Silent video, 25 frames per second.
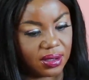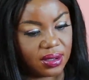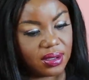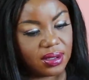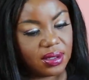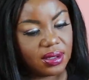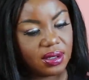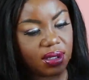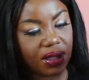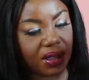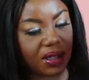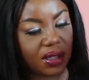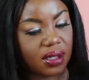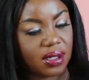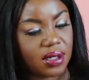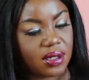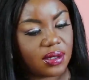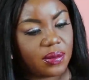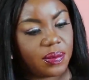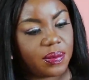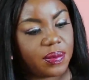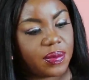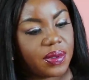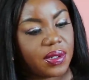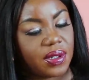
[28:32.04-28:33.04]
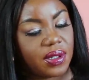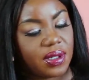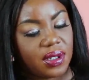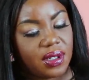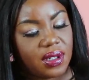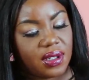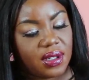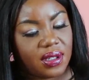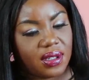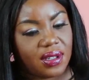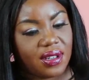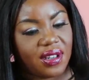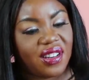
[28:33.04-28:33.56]
Oh, get it open.
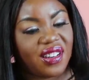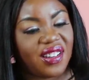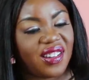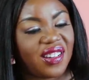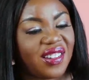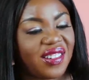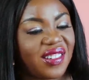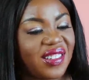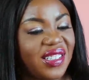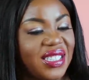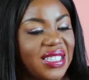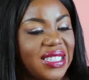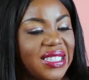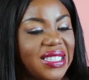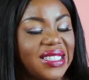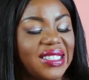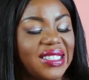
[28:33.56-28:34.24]
Oh, that's